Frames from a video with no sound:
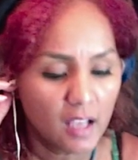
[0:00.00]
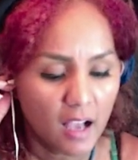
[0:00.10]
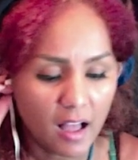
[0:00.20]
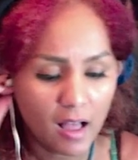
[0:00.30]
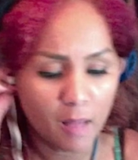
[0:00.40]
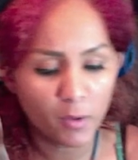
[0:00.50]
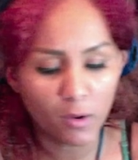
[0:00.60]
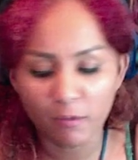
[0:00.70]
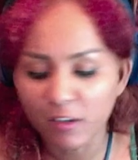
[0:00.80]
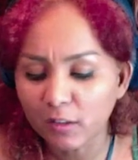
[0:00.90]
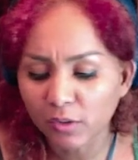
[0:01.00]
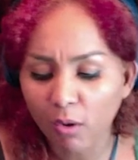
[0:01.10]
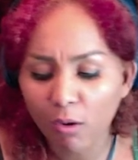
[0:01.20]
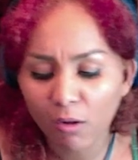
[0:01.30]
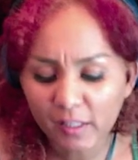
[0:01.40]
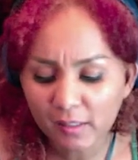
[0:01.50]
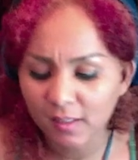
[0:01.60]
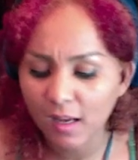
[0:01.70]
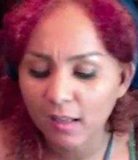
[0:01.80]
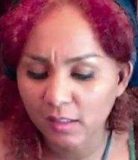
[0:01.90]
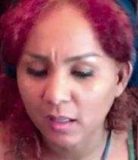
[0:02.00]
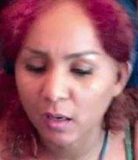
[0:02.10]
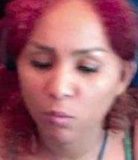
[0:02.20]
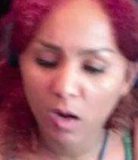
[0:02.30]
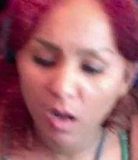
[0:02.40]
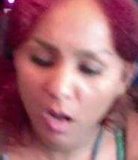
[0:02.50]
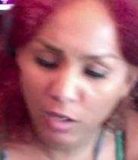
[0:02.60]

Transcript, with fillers: Above us all the stars are watching.